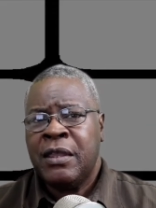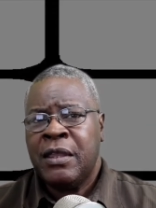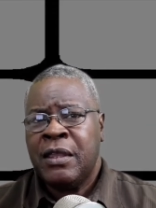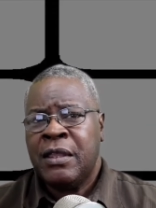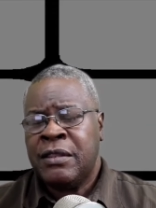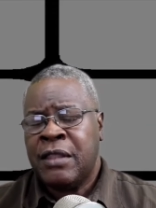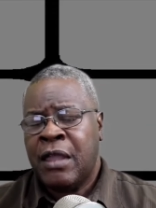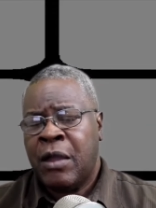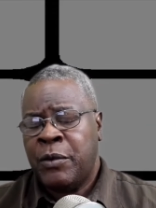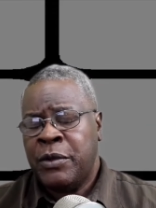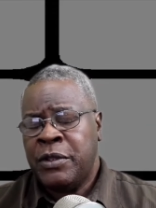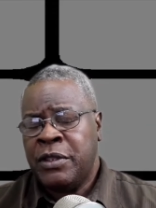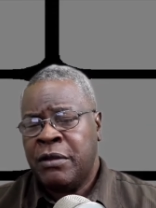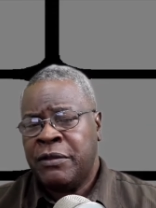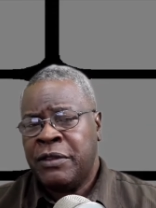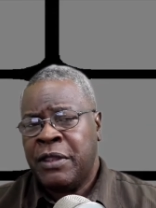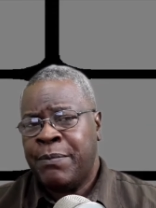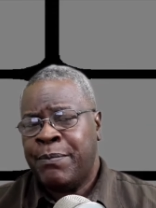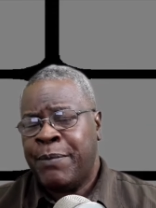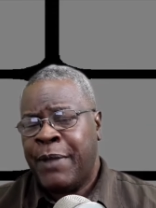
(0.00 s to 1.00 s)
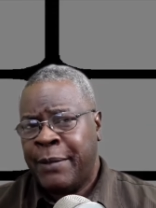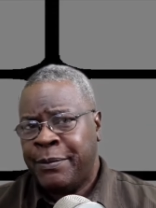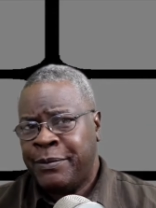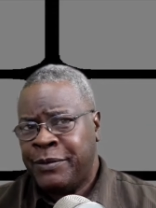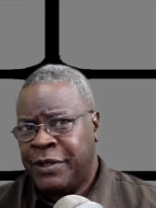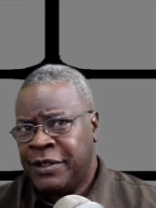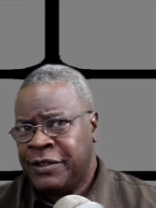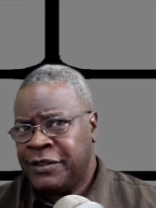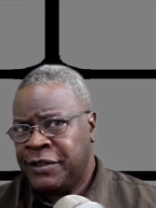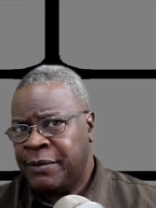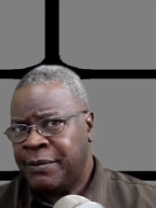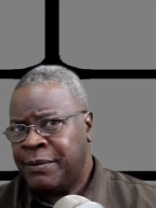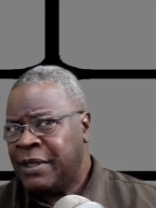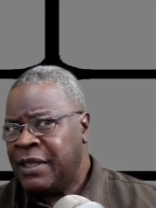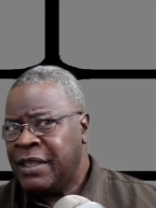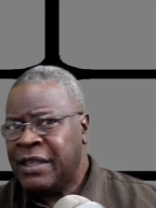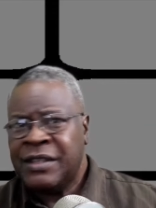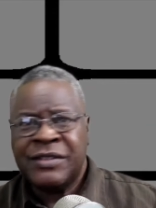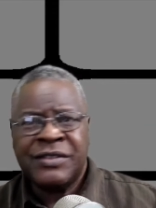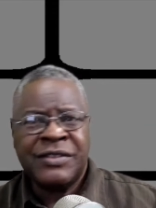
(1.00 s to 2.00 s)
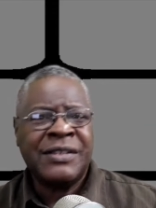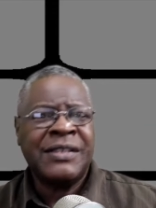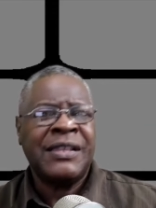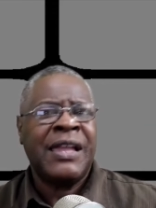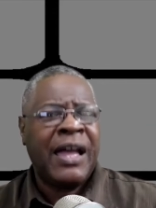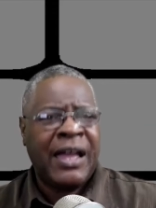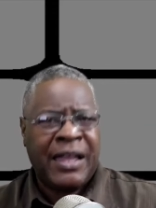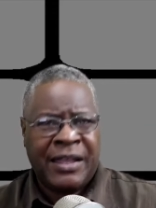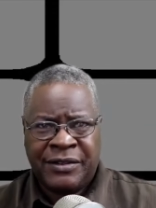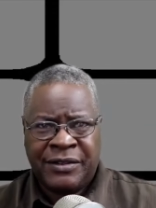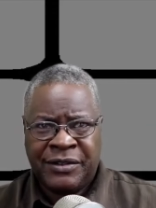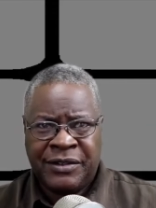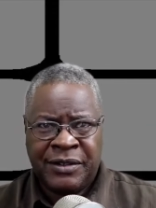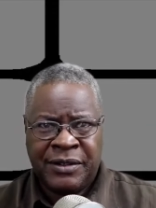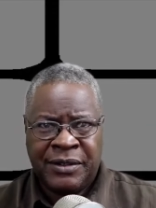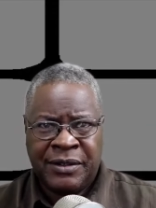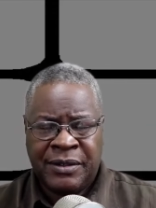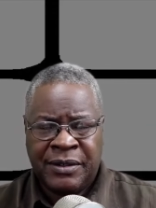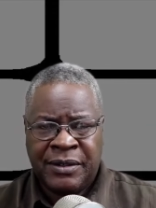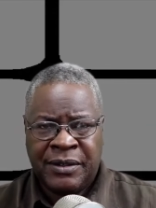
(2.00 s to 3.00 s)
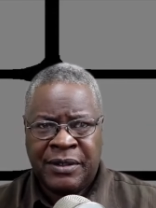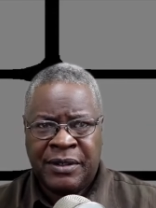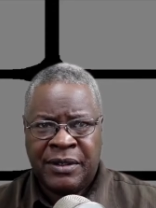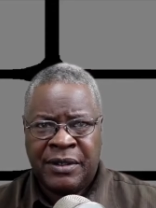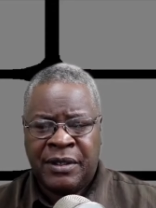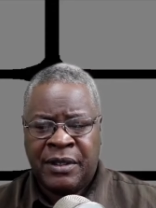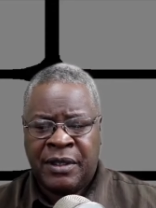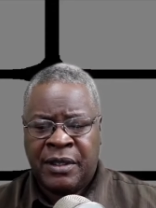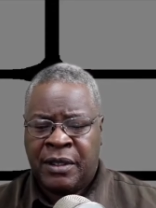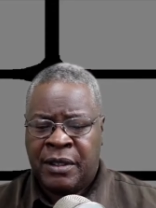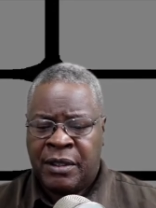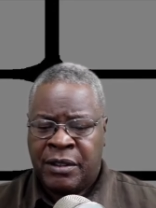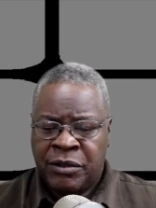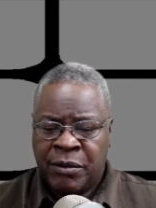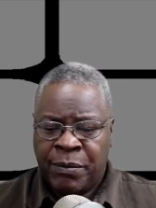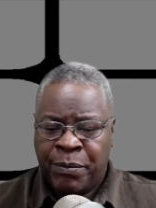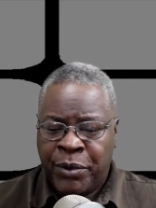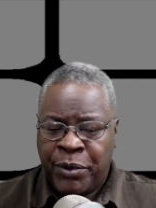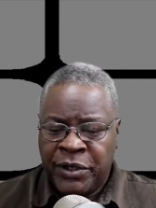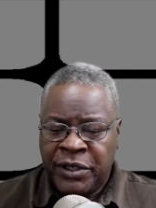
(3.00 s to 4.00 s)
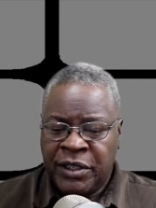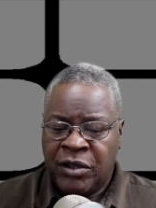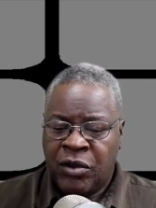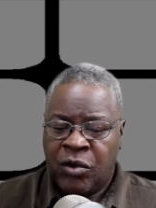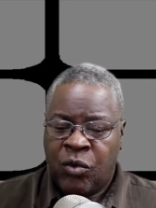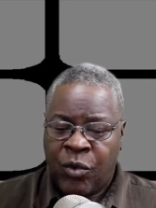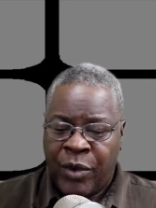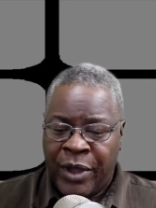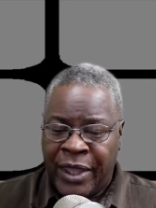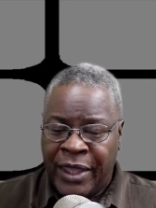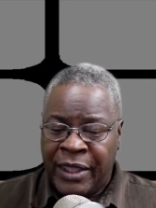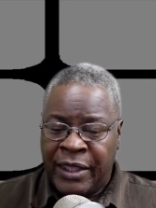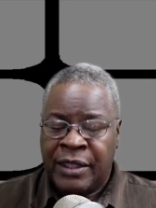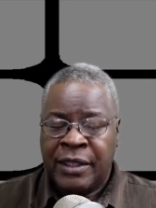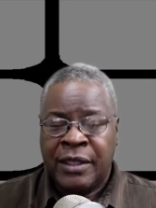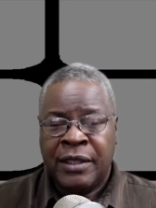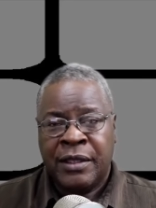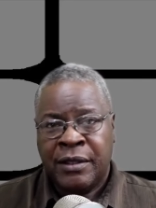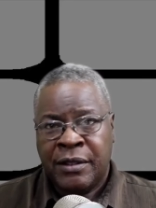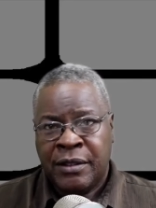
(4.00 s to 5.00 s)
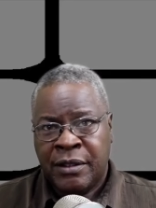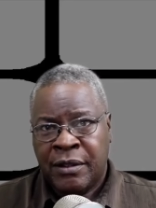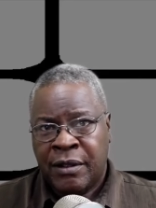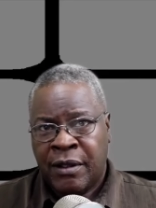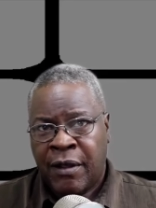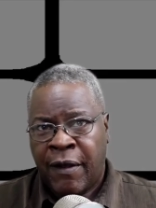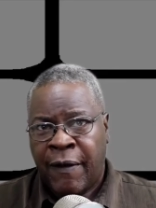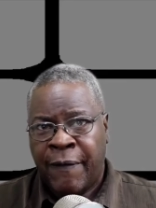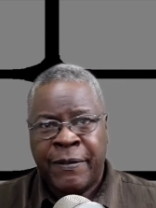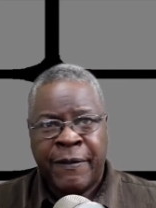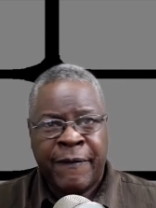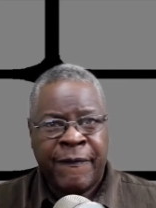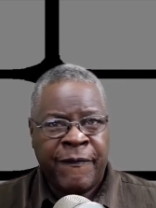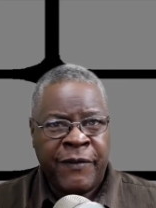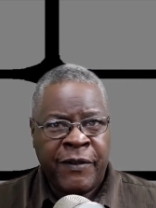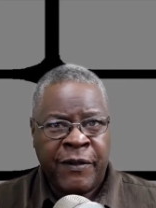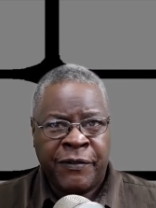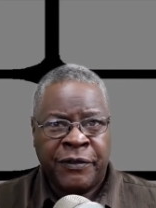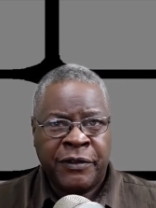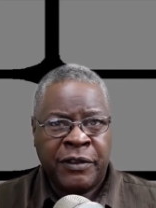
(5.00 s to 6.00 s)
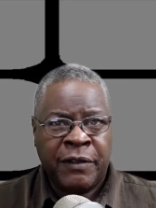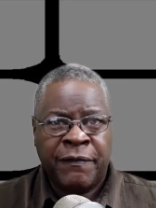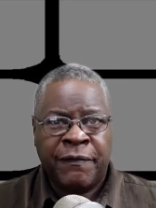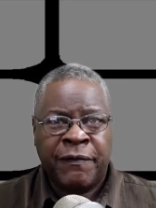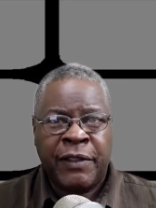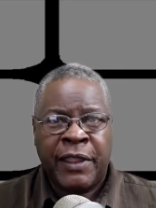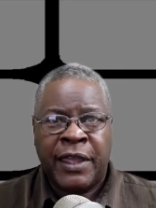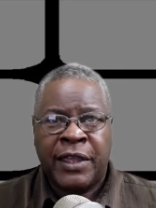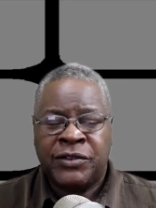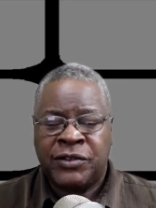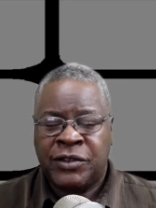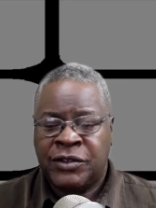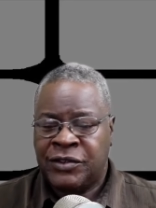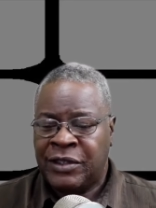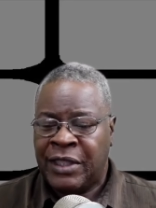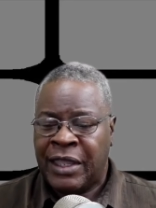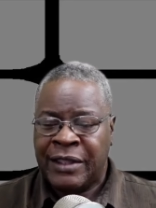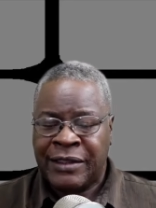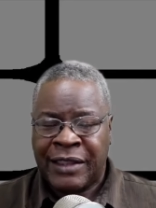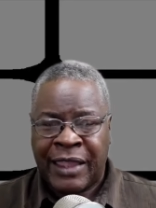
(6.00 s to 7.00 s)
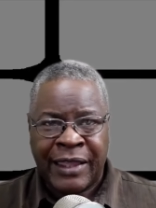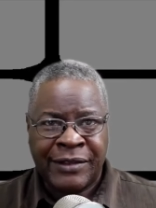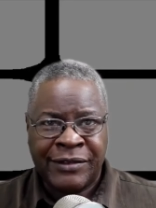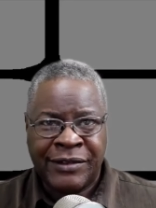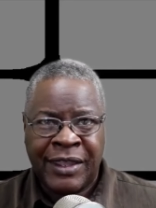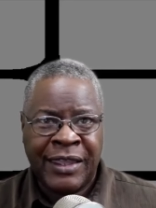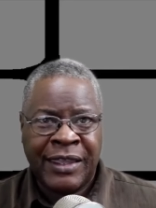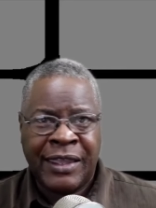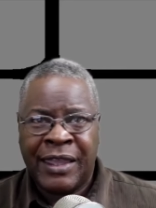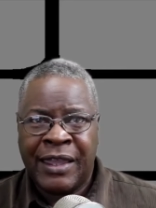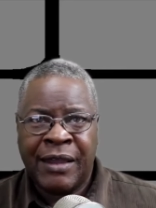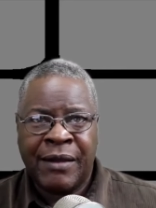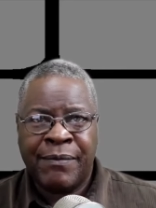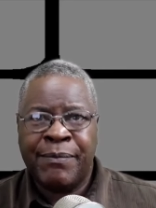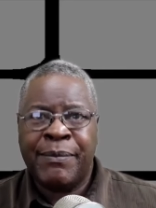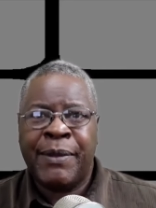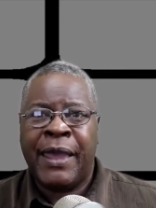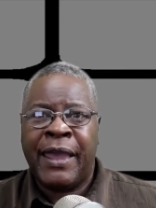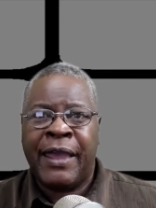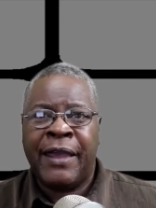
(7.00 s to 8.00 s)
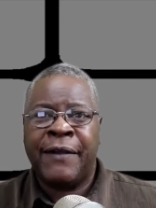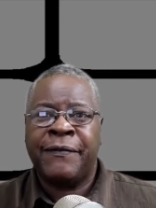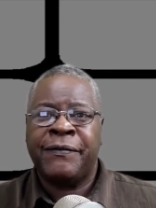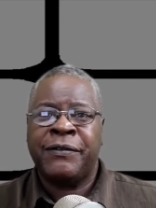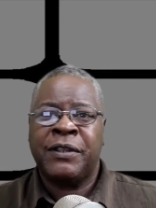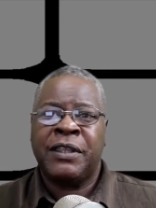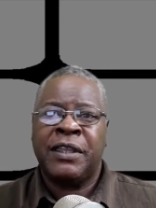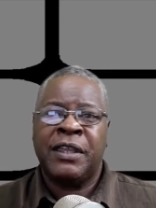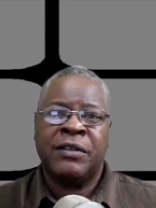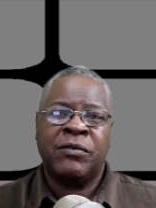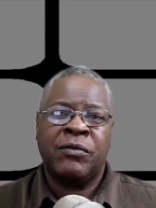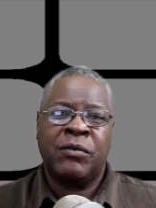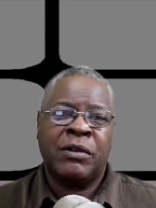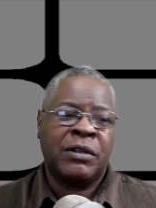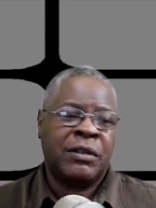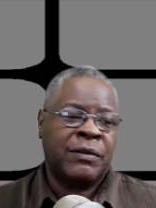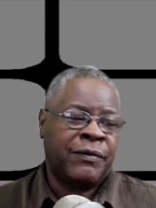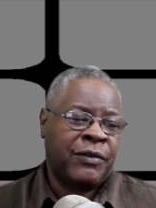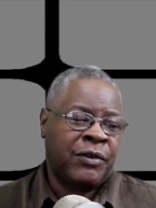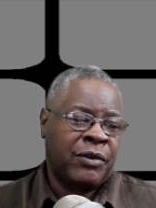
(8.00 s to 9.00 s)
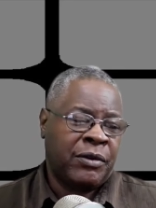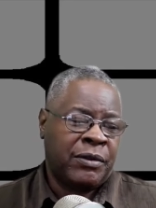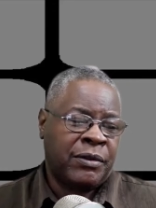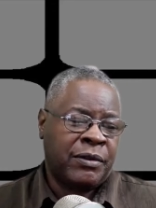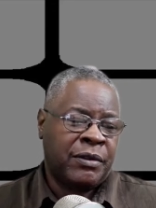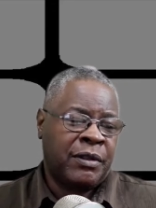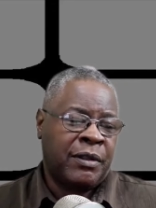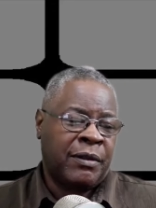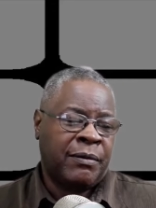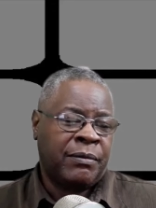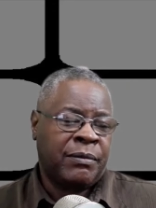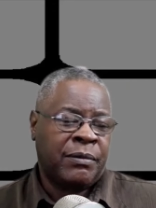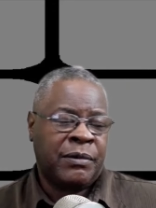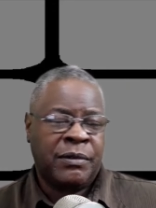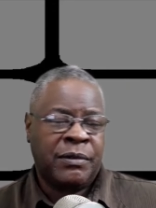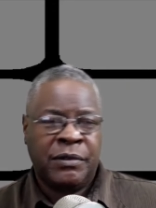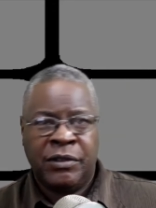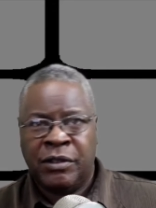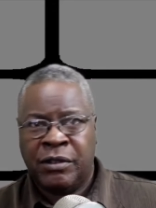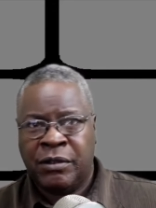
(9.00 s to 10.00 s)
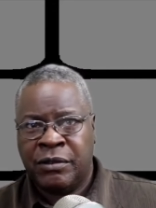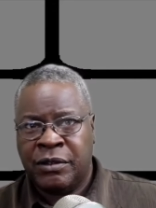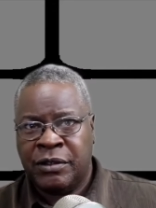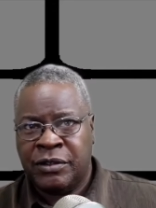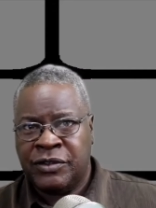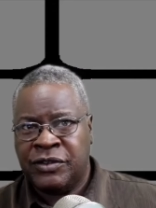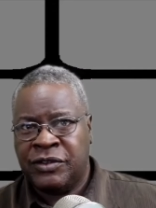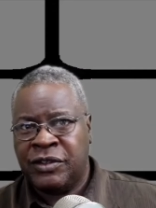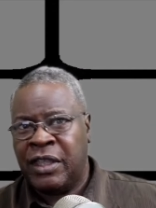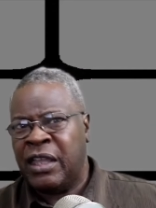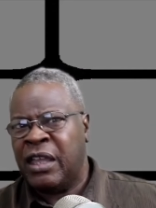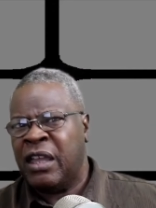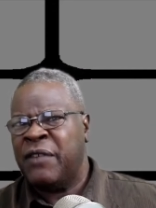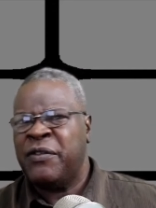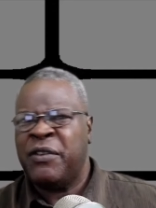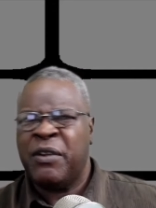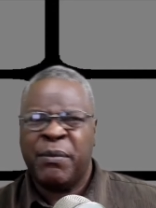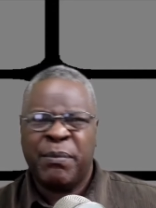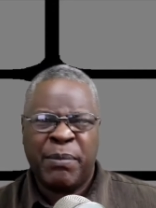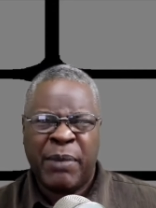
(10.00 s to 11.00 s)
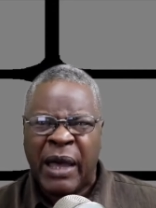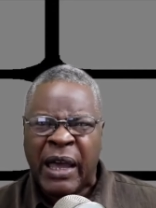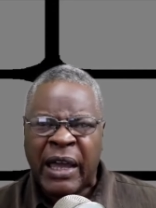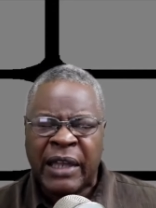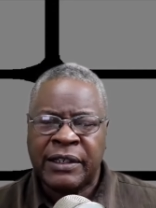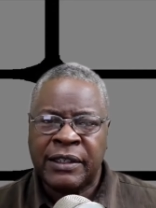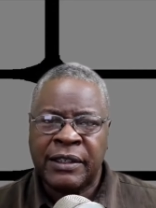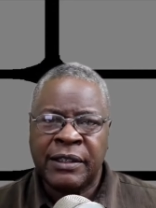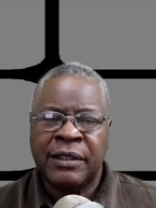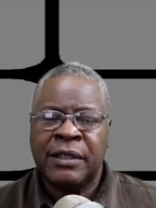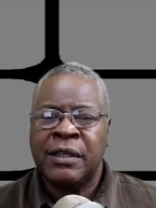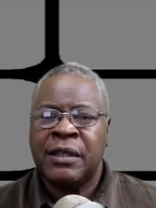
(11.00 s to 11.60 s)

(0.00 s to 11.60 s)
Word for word: Now, we know that baptism is not the putting away of the filth of the flesh. It's not like taking a bath to getting rid of your the you know the stink of your body,